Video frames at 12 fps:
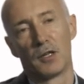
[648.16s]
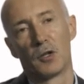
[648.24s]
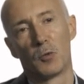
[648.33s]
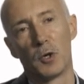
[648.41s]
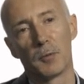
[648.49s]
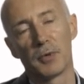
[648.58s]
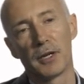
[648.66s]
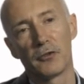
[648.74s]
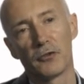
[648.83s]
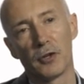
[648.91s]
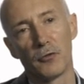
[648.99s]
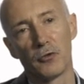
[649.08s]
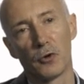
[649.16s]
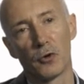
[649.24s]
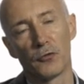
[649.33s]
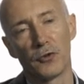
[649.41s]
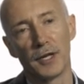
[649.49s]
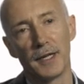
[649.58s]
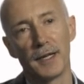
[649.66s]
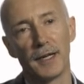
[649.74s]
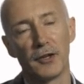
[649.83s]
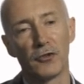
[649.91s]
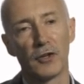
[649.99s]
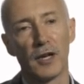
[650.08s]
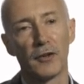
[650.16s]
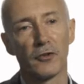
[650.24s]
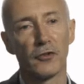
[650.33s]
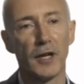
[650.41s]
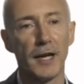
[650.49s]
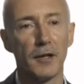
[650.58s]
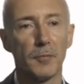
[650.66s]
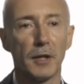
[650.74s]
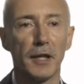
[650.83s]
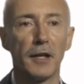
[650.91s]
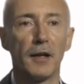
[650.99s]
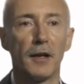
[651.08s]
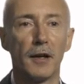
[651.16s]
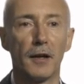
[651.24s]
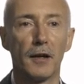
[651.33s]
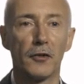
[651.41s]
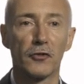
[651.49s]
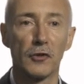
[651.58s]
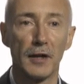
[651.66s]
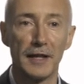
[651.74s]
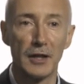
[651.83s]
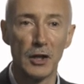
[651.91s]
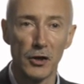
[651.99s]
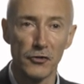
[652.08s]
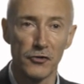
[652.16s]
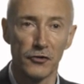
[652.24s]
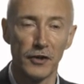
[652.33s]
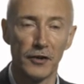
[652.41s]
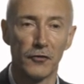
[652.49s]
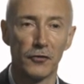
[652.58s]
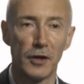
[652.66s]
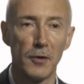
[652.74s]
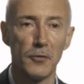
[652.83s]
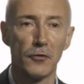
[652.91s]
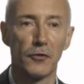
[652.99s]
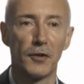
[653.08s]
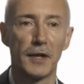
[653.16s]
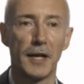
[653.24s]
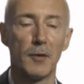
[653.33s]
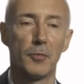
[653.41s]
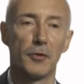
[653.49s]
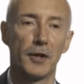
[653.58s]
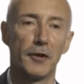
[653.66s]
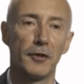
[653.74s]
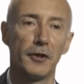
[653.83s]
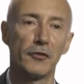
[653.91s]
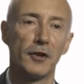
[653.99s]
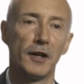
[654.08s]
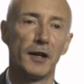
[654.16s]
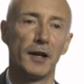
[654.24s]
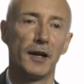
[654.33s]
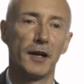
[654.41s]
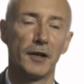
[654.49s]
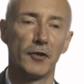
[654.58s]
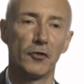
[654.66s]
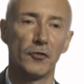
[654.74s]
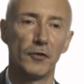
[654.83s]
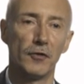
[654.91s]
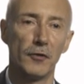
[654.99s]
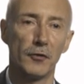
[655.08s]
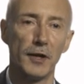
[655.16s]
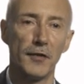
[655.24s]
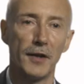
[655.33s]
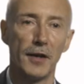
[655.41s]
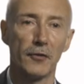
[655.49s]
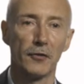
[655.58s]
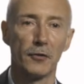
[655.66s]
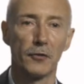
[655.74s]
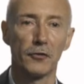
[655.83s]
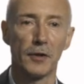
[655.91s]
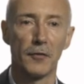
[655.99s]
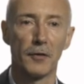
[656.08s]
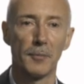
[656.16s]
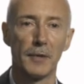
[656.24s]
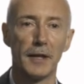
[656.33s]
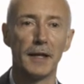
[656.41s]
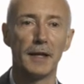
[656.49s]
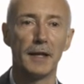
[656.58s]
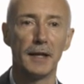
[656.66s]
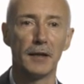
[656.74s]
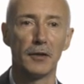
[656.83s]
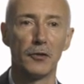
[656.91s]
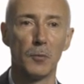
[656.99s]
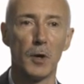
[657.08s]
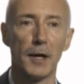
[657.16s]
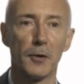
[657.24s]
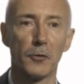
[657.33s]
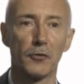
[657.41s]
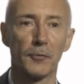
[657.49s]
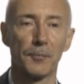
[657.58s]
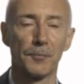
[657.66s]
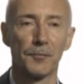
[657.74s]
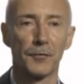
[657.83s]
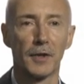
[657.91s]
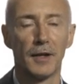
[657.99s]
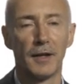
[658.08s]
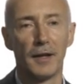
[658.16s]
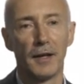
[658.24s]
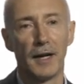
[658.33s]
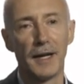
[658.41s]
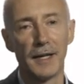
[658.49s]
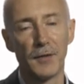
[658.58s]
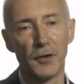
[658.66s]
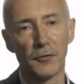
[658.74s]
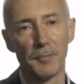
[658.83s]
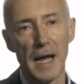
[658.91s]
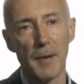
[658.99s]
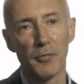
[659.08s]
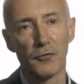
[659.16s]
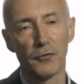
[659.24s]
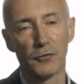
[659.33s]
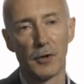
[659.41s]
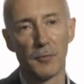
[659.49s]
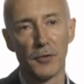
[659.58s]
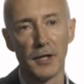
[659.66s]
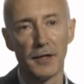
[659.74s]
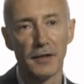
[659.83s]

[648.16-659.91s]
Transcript: The workplace zone geography is understandably a slightly larger set of zones than the output areas, and there's 53,000 or so of them in England and Wales. And in this map from the